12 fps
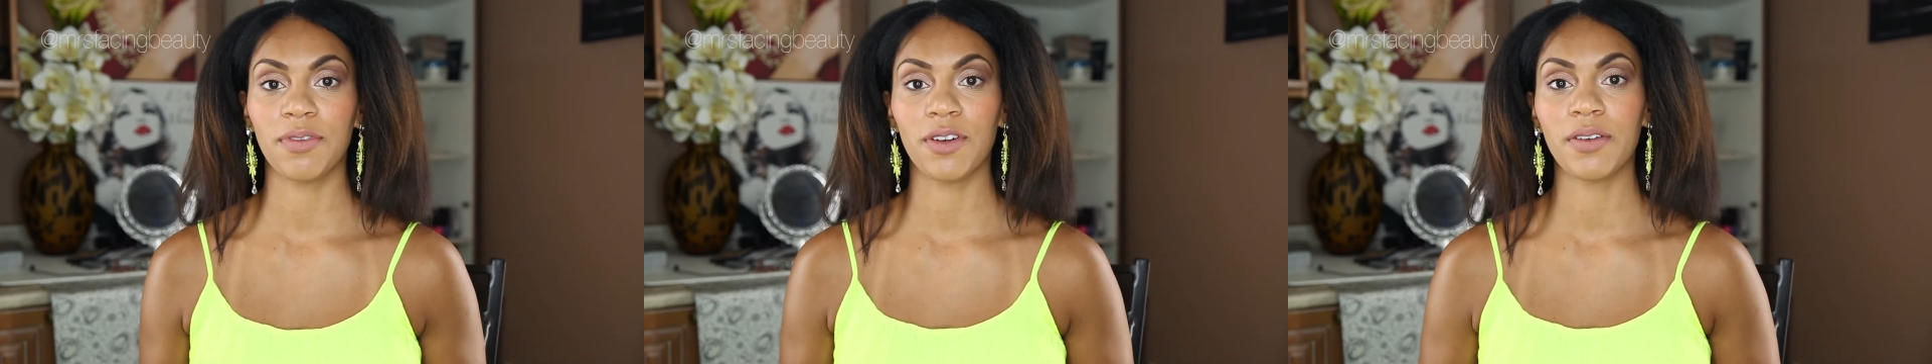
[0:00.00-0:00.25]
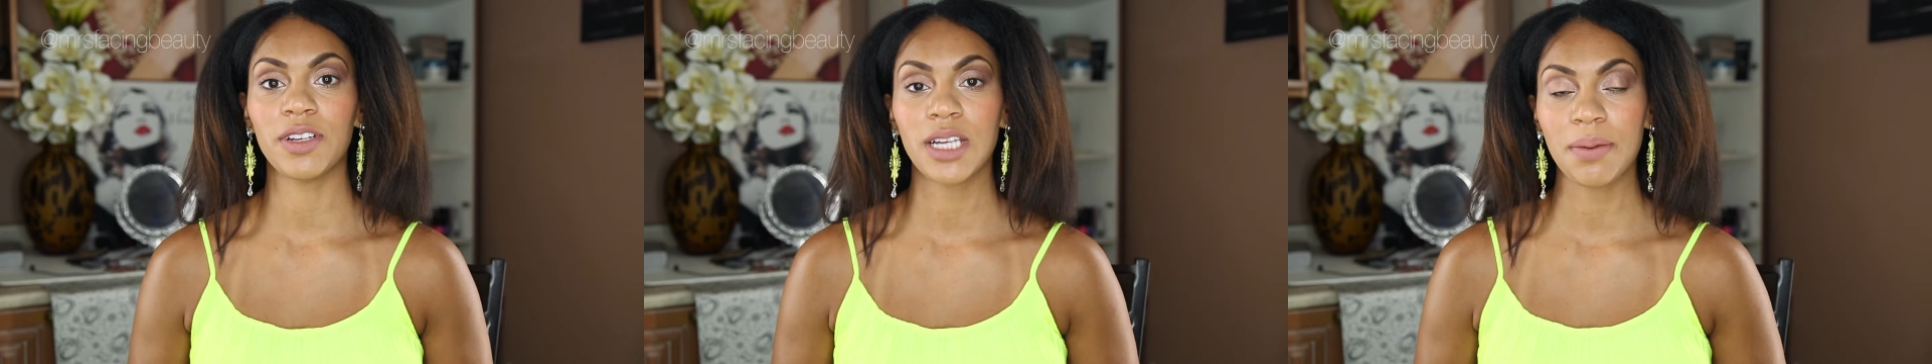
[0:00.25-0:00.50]
For
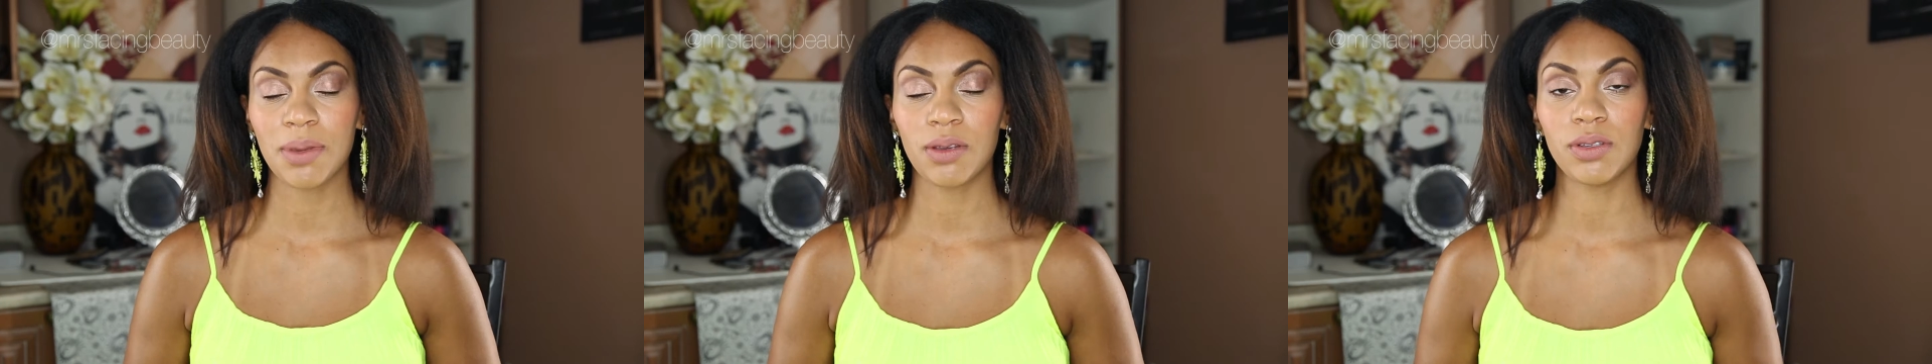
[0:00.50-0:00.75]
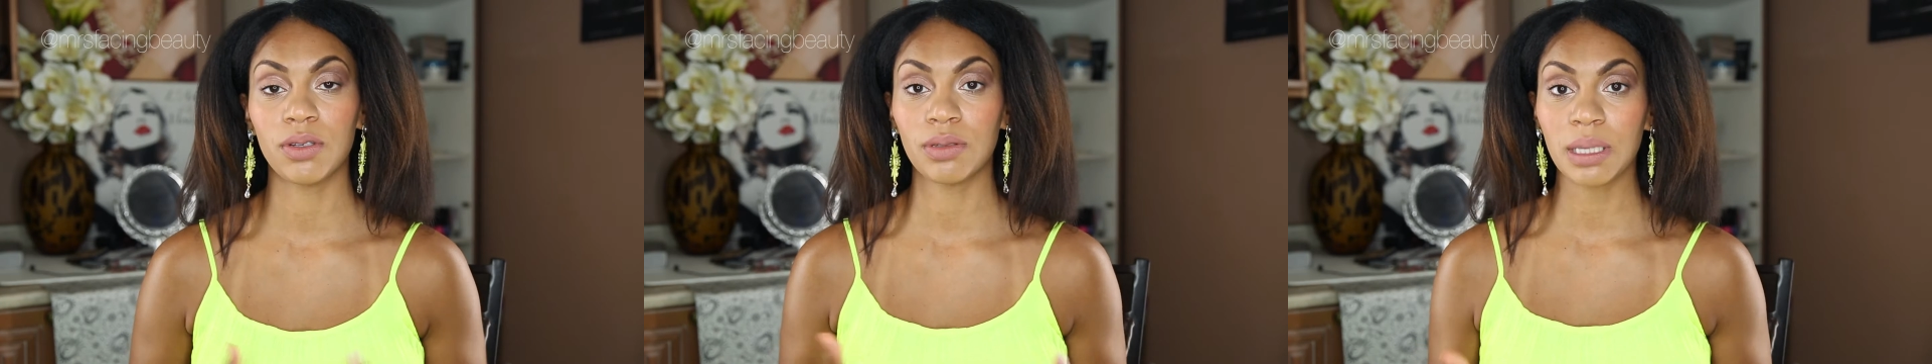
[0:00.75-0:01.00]
every time you
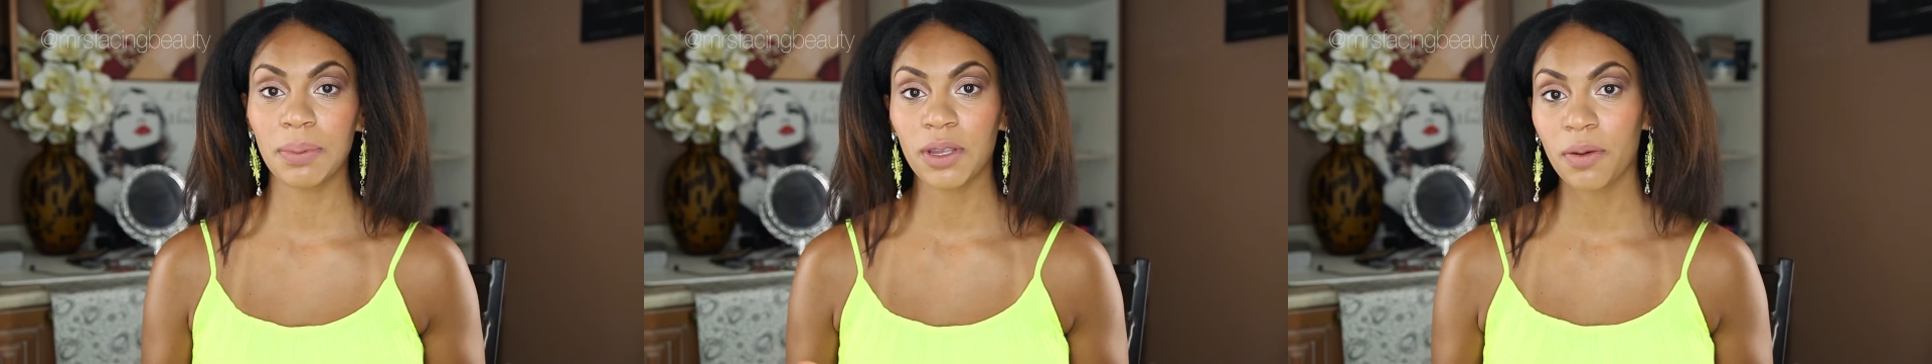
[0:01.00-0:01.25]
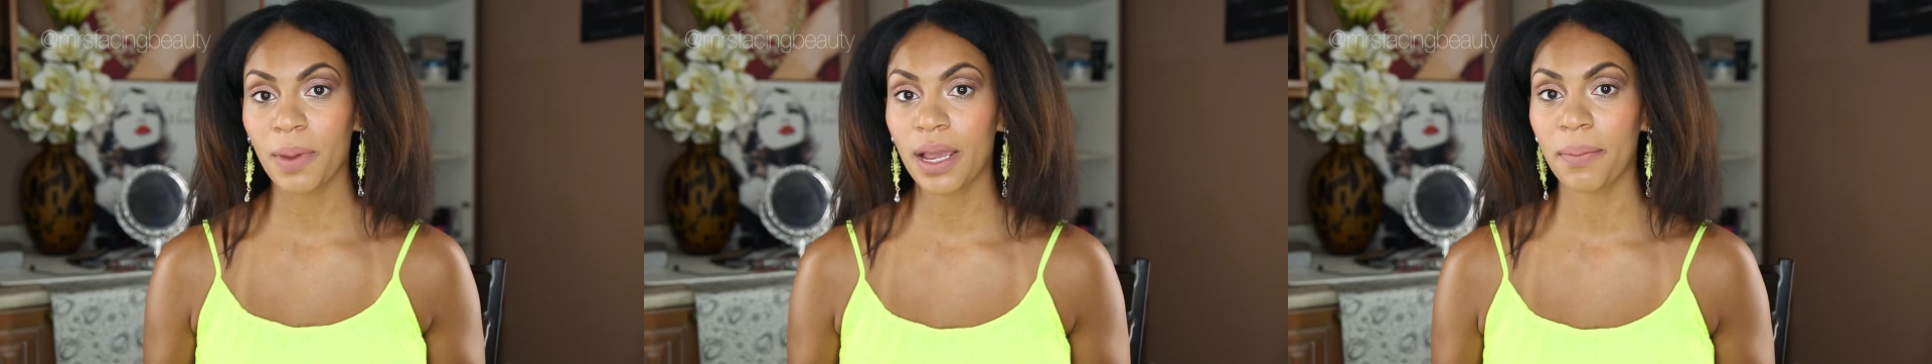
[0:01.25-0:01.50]
do sleep with
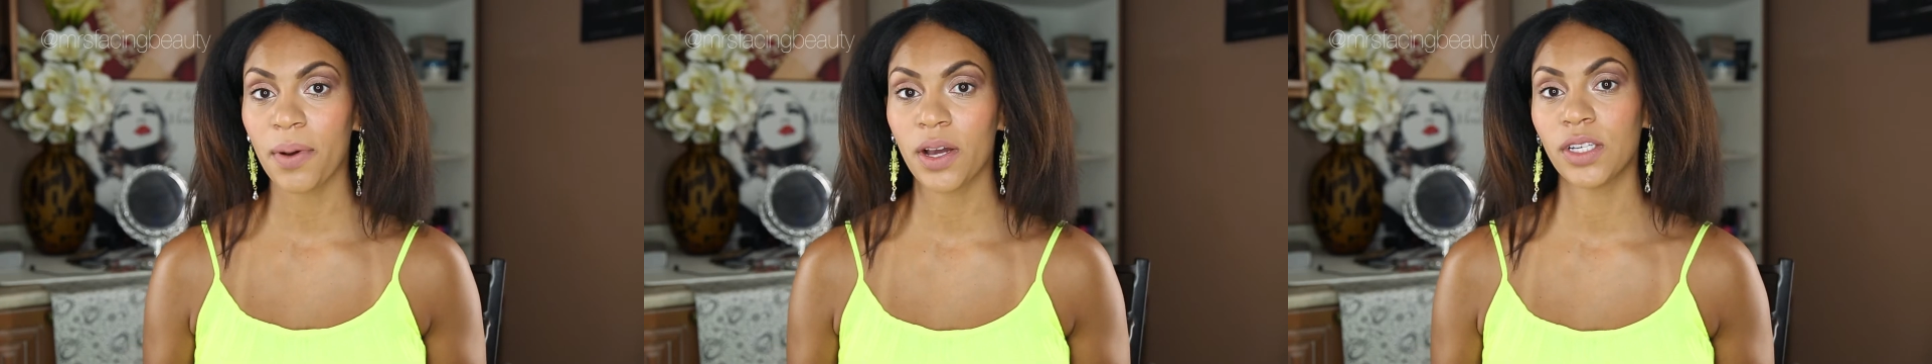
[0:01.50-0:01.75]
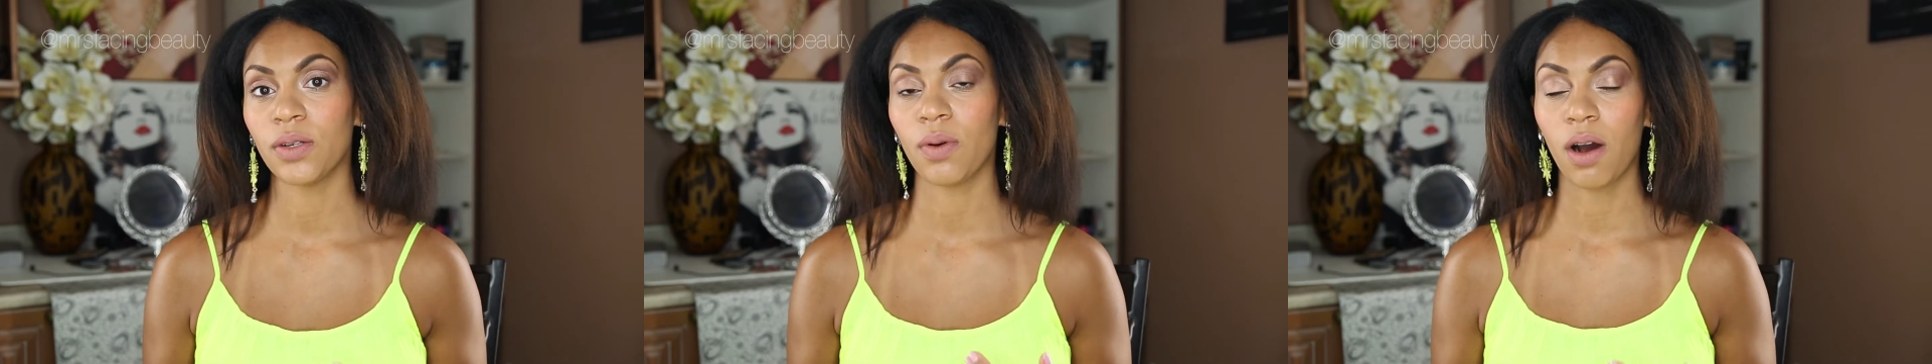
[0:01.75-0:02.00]
your makeup
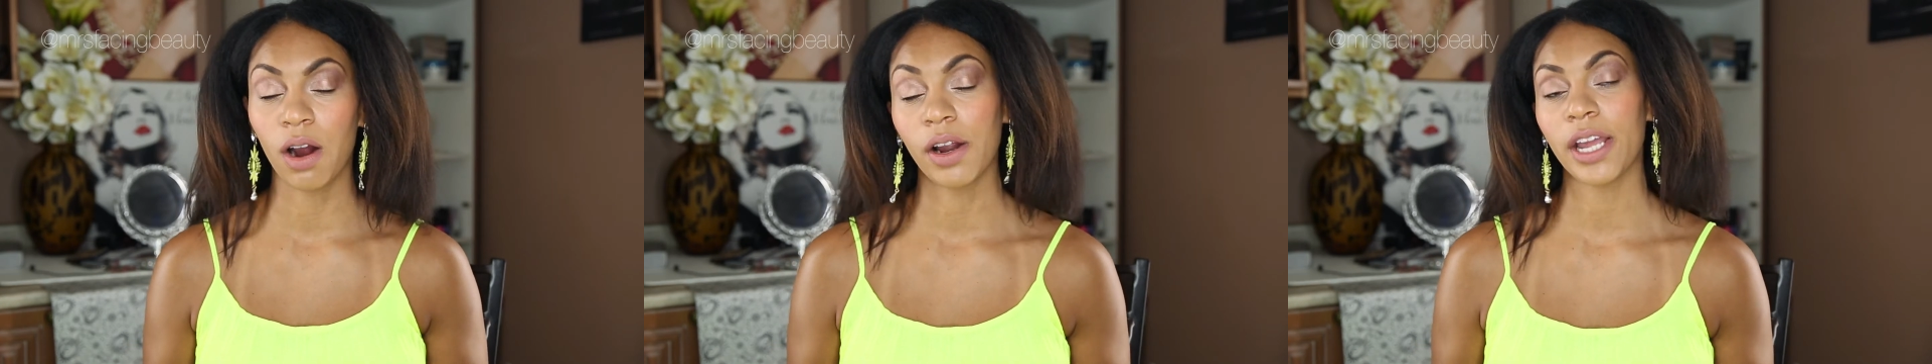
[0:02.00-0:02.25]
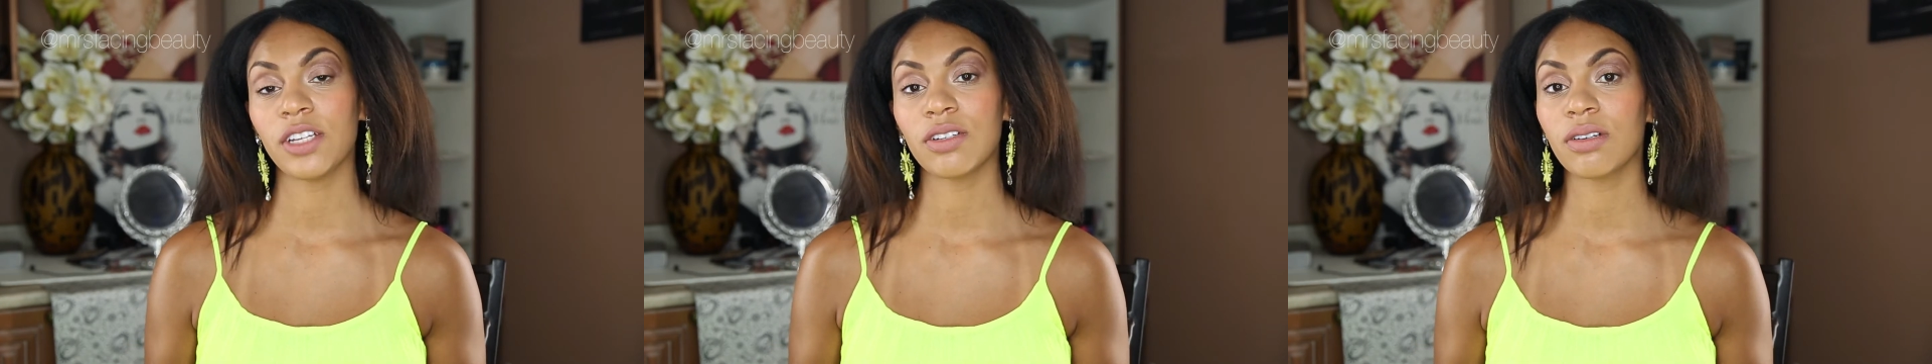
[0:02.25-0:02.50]
on, you are
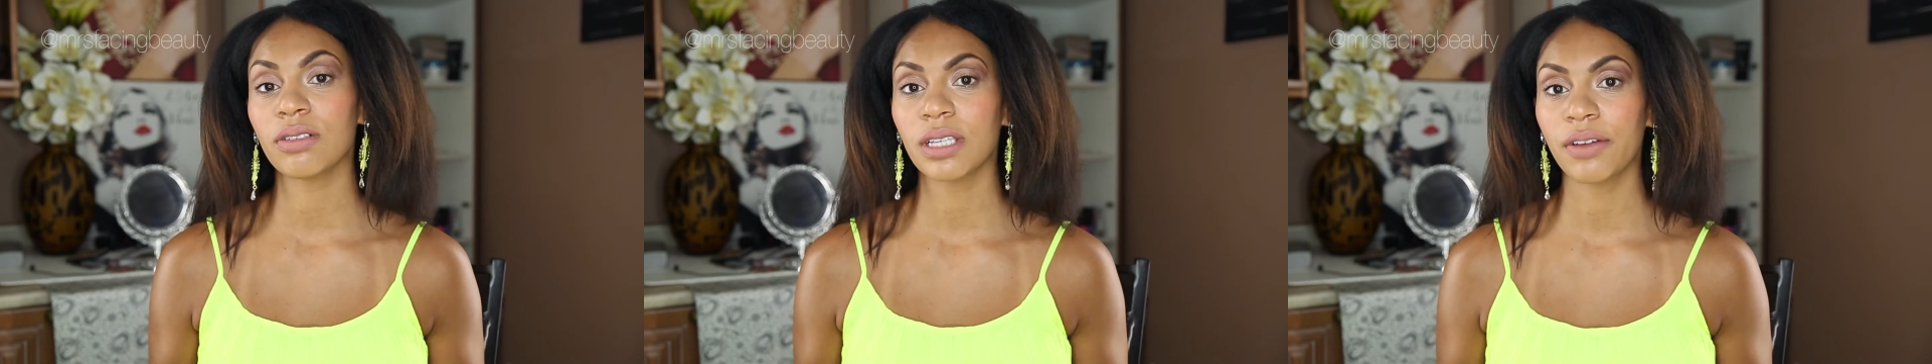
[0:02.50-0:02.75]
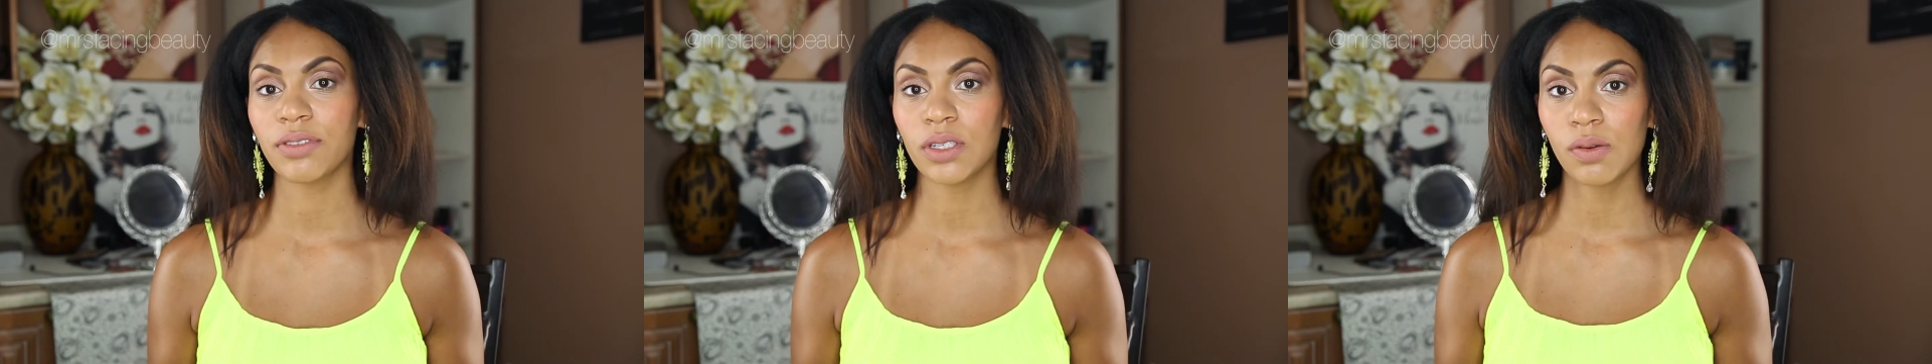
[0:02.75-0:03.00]
aging
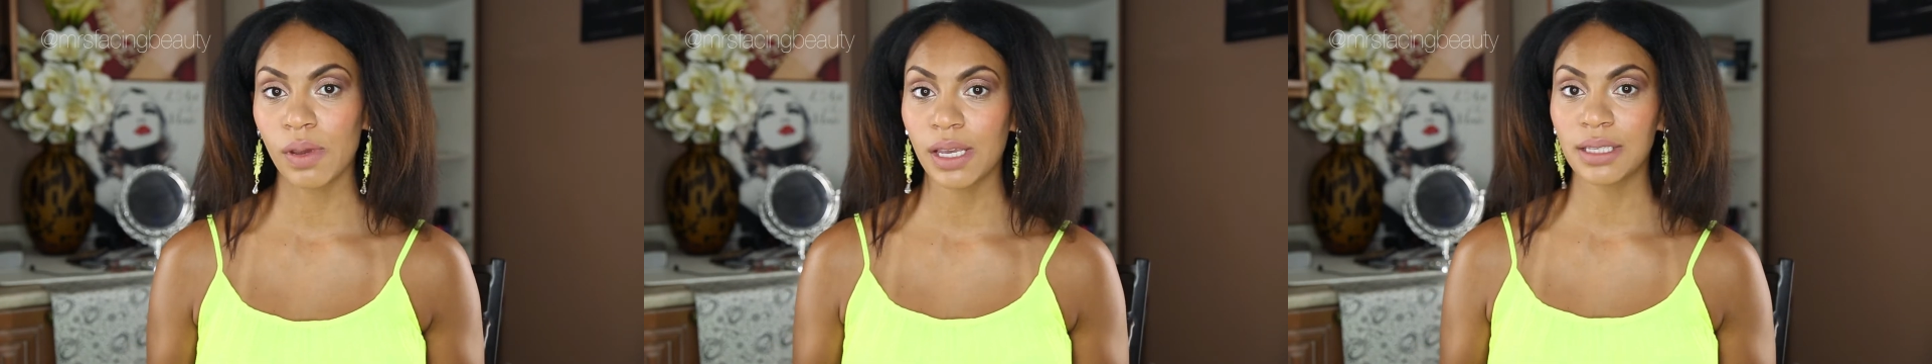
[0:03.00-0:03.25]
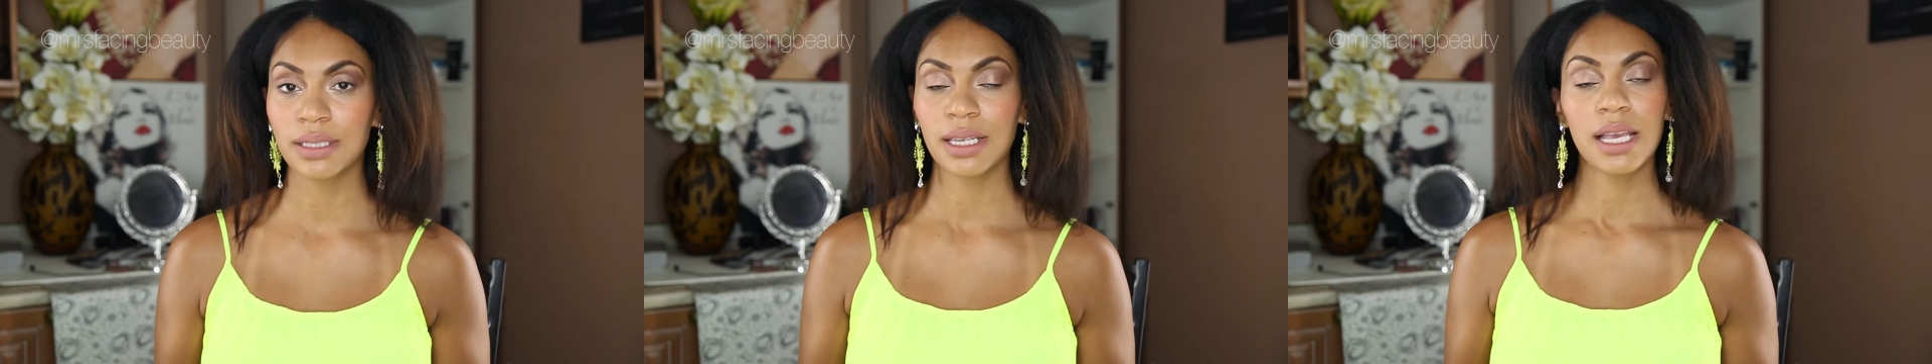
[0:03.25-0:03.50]
yourself 2
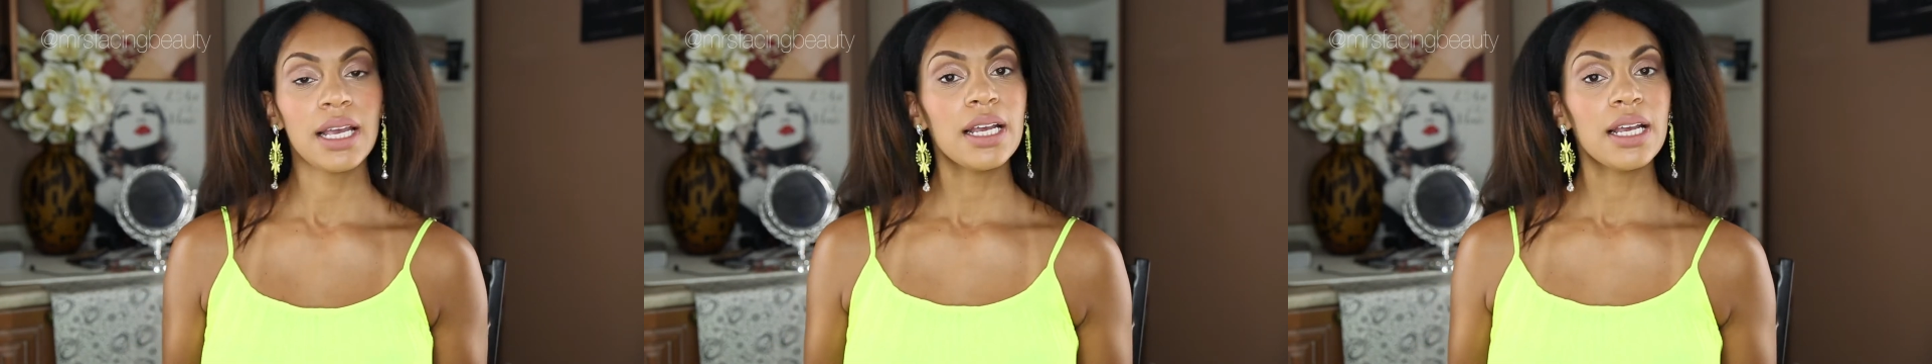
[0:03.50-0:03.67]
weeks.